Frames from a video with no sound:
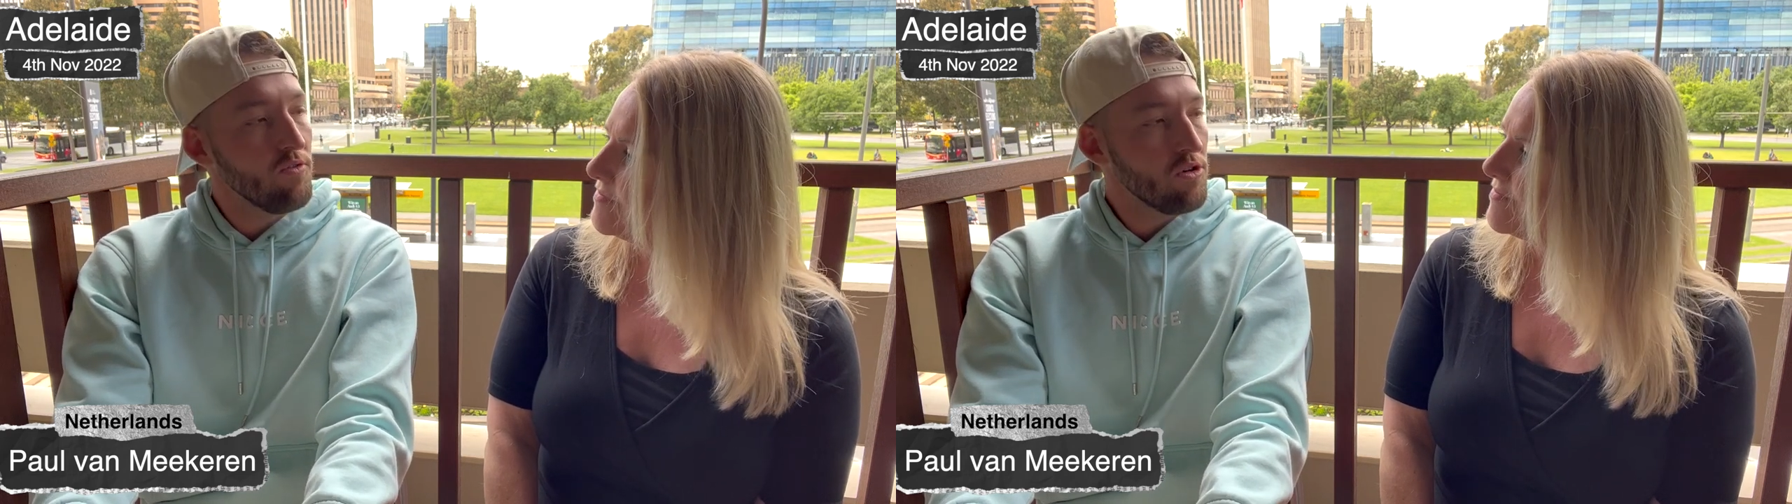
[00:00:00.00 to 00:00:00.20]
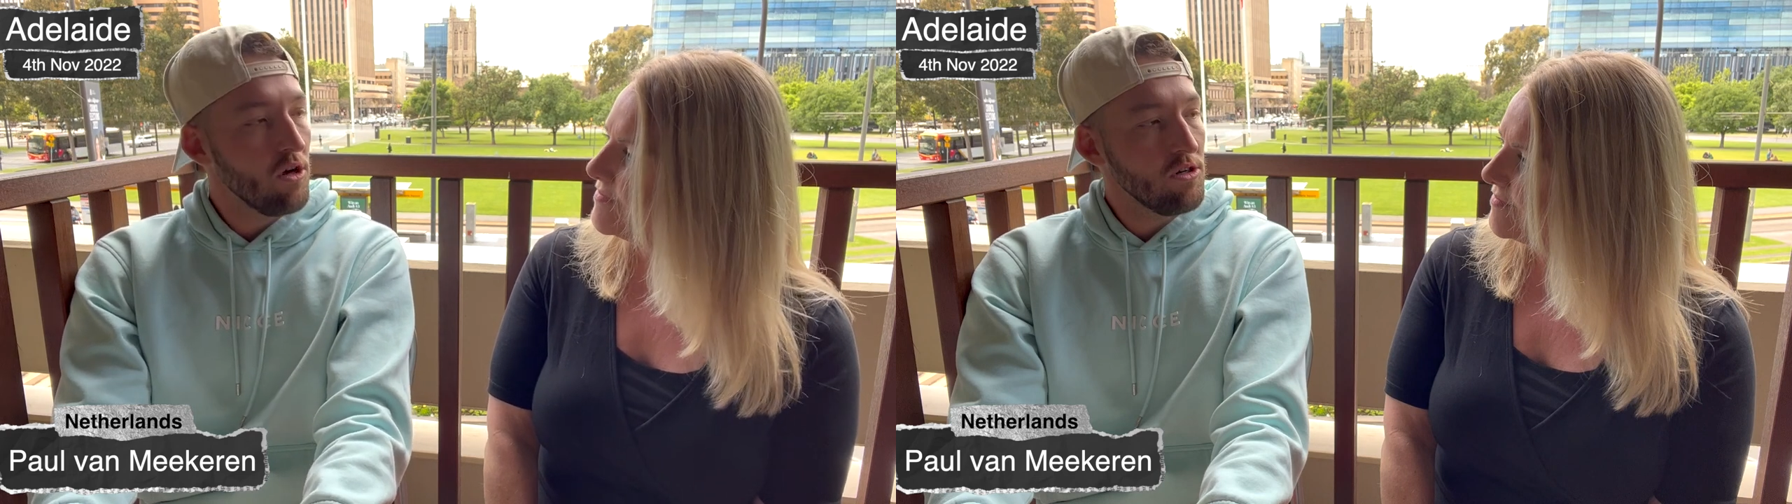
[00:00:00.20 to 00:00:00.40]

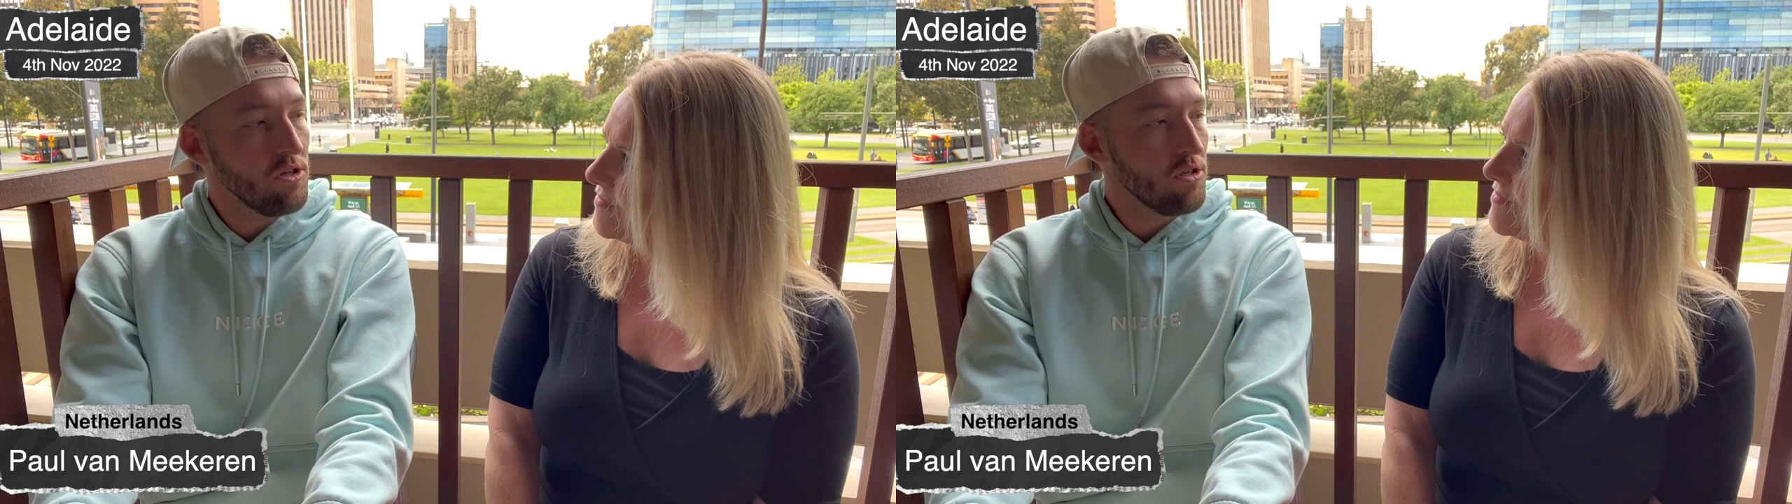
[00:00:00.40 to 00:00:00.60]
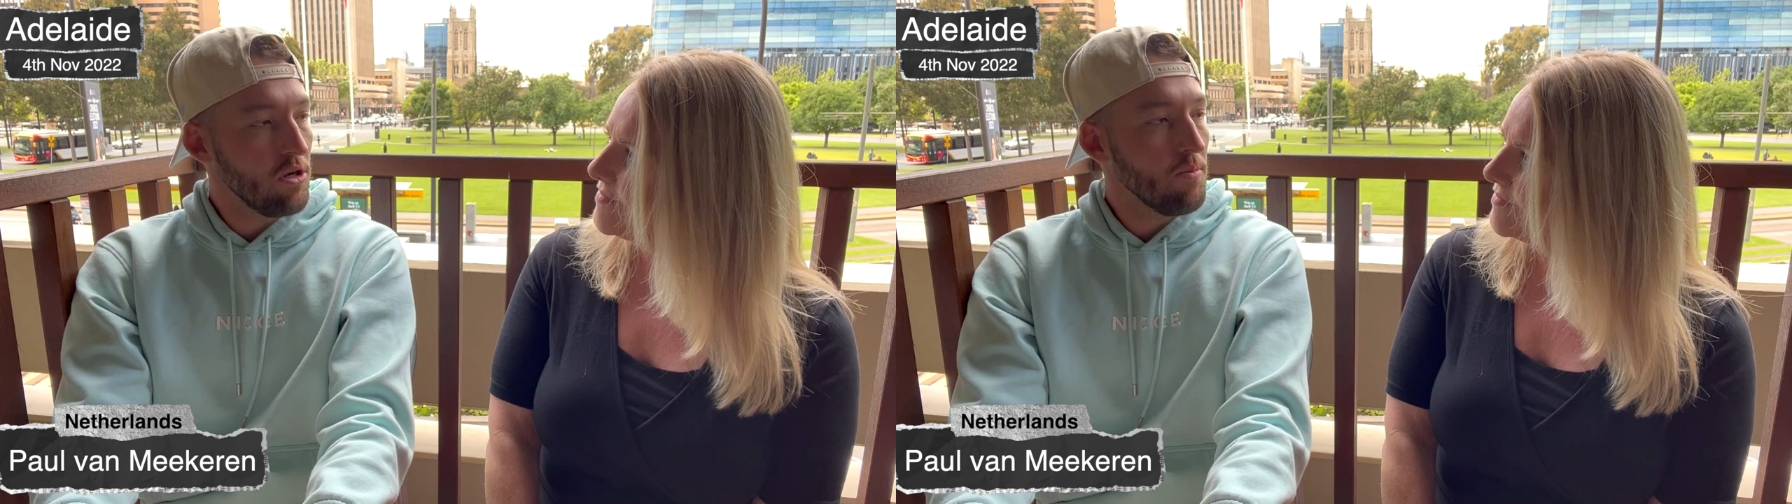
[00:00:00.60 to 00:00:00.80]

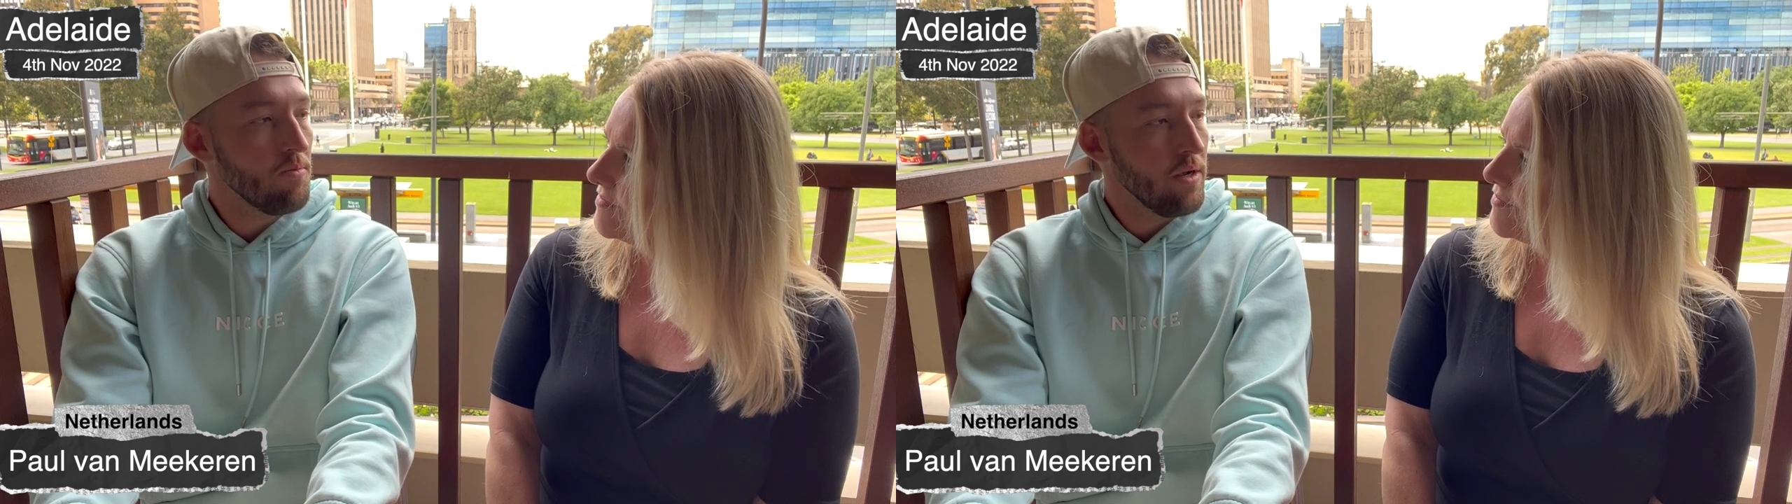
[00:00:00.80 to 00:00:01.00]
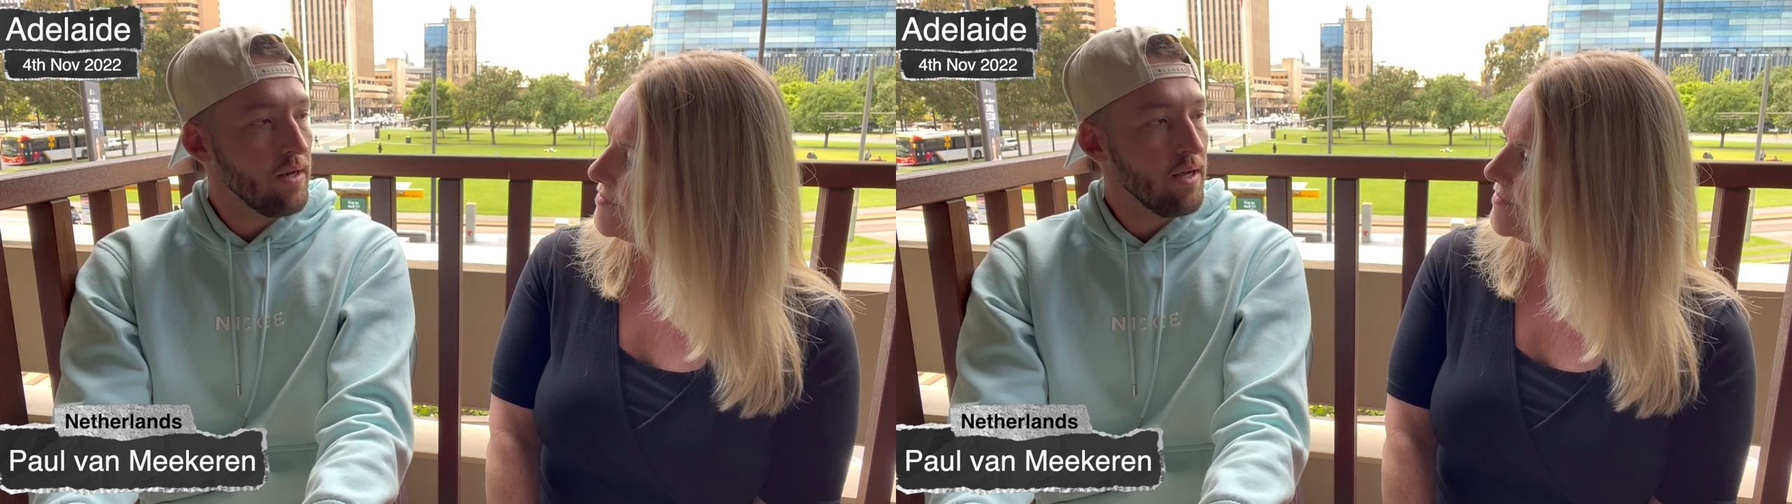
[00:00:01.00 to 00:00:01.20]
associates a lot
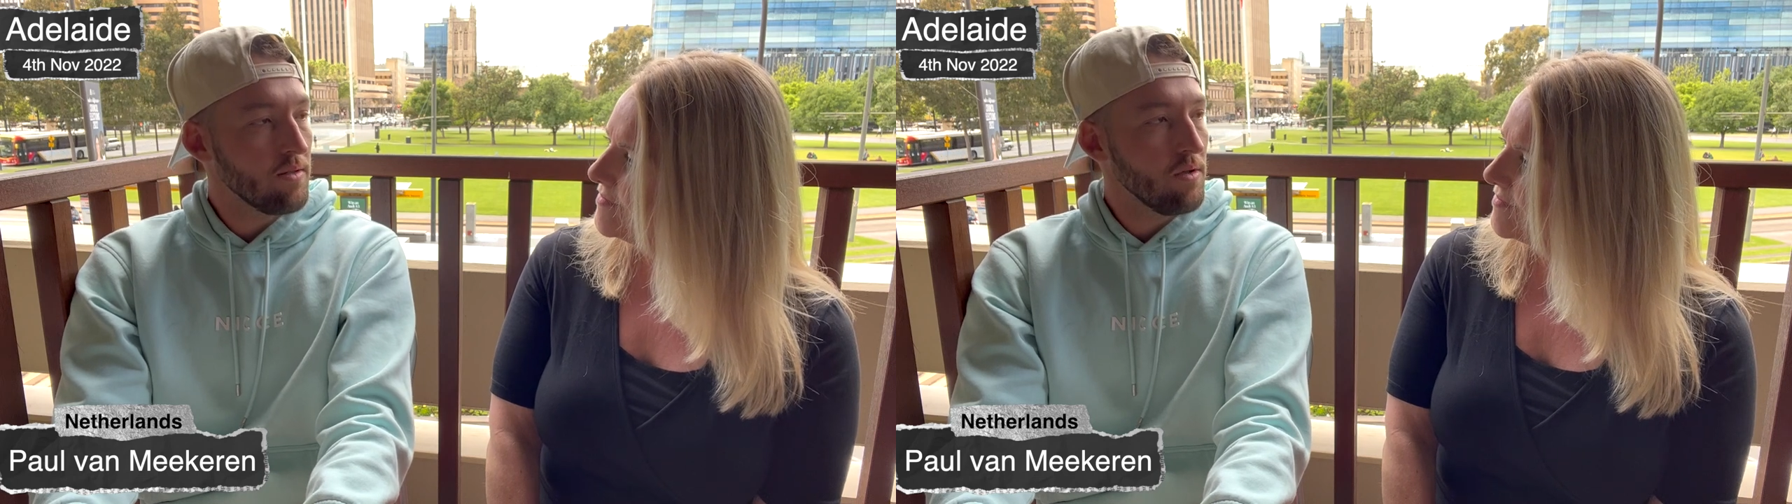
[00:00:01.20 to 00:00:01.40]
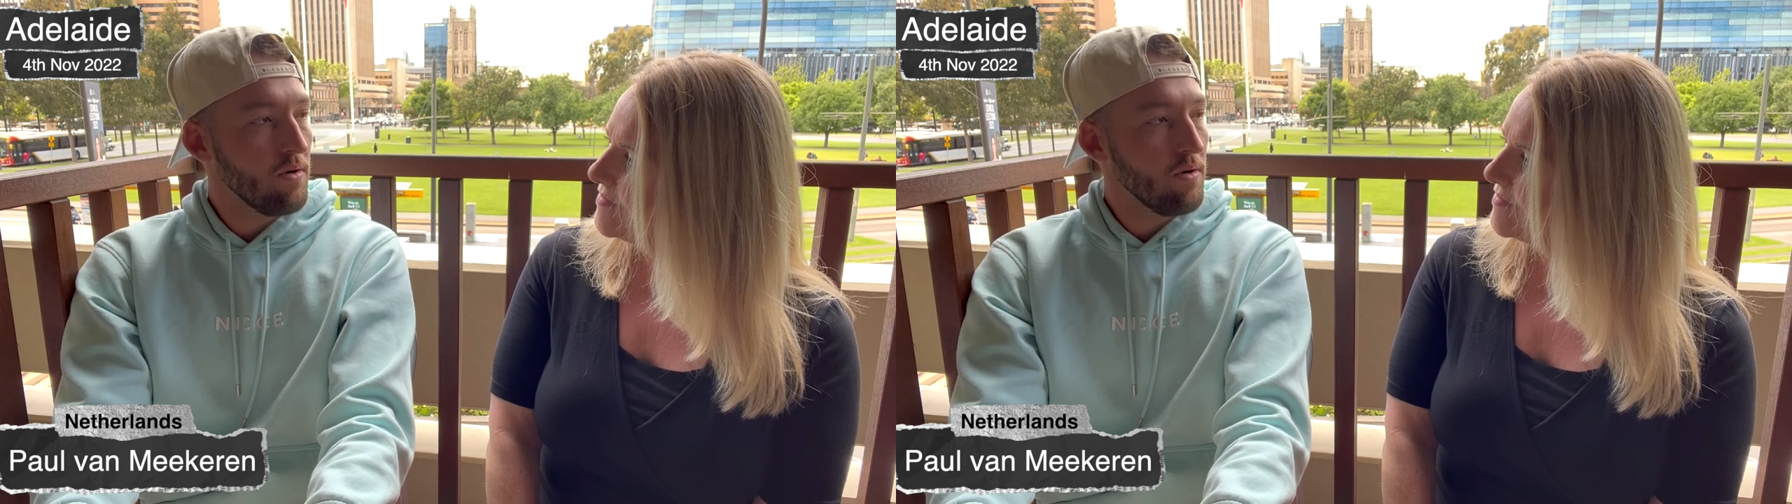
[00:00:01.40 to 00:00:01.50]
more in that